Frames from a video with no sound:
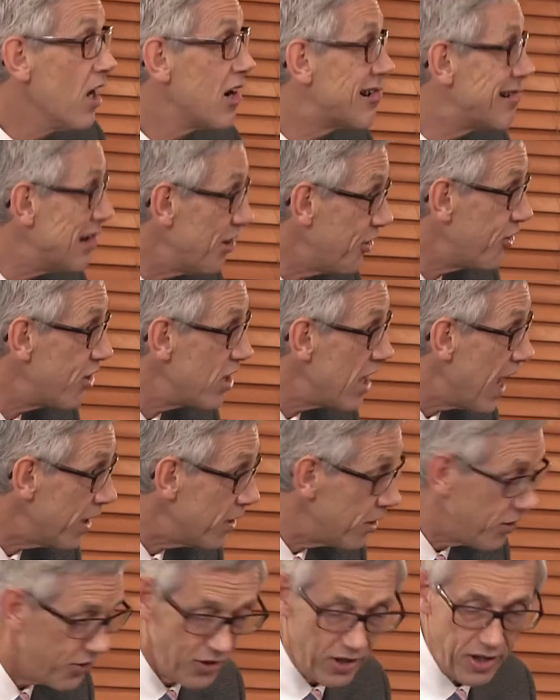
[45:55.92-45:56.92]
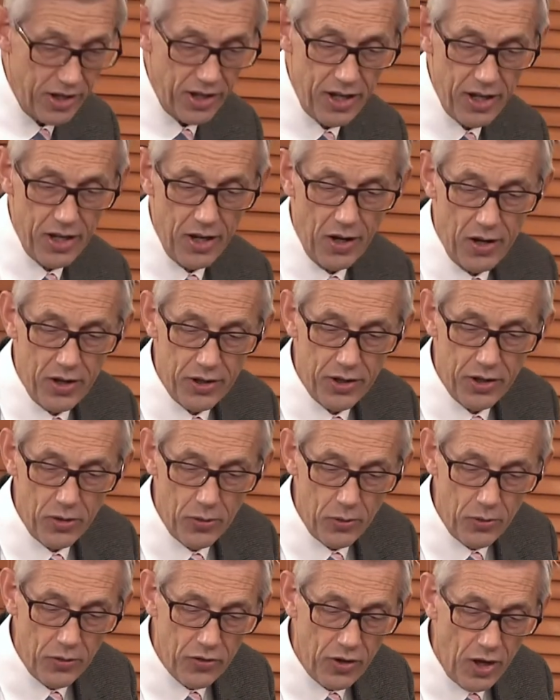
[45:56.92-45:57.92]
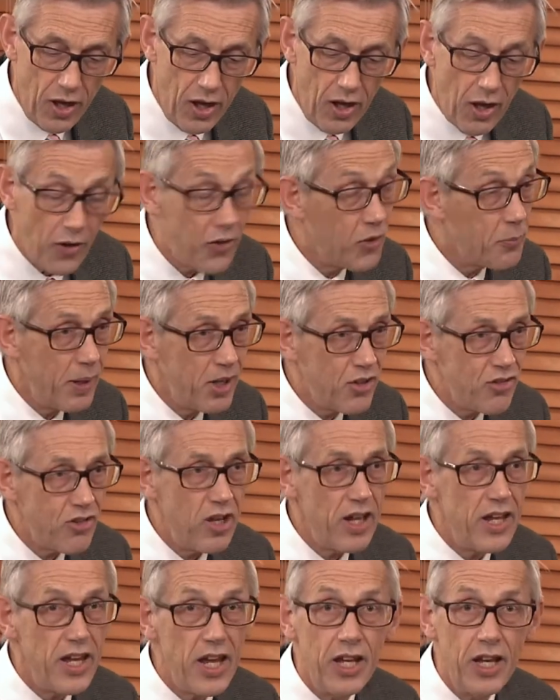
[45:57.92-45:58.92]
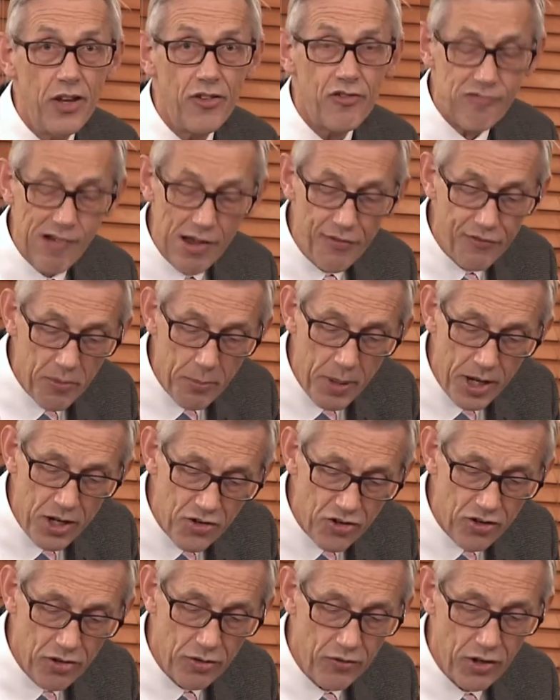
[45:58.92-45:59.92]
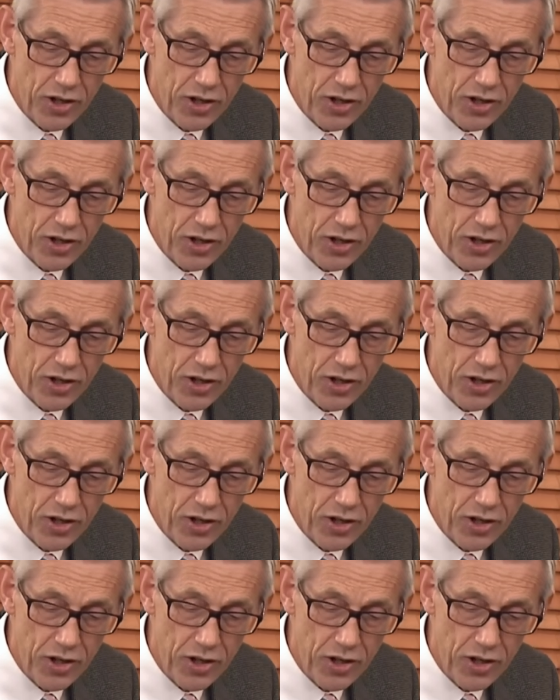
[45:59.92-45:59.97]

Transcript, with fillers: Christianity, he argues, especially in its Reformation